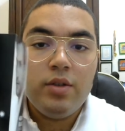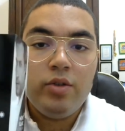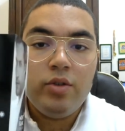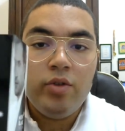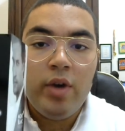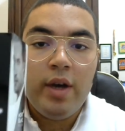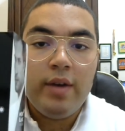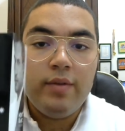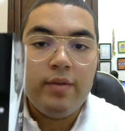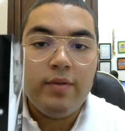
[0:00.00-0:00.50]
you
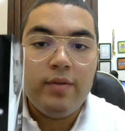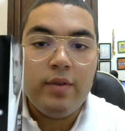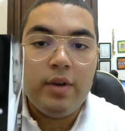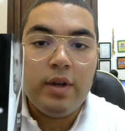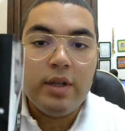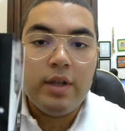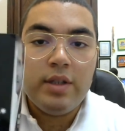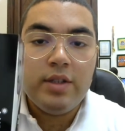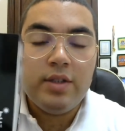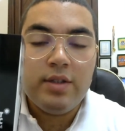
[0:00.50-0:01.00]
have
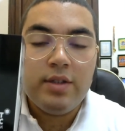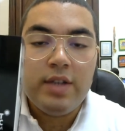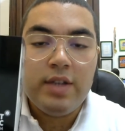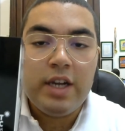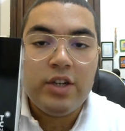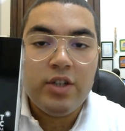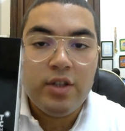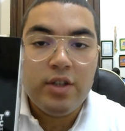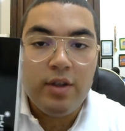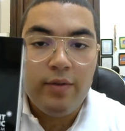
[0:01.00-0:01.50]
this is
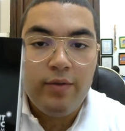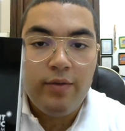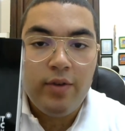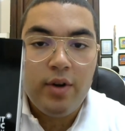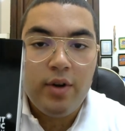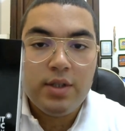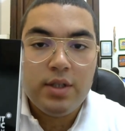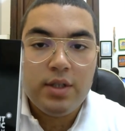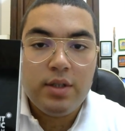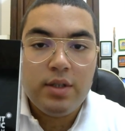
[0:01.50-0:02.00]
actually the
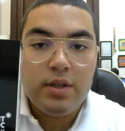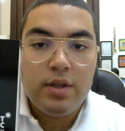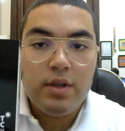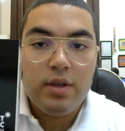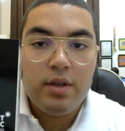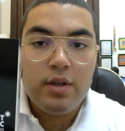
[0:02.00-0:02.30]
front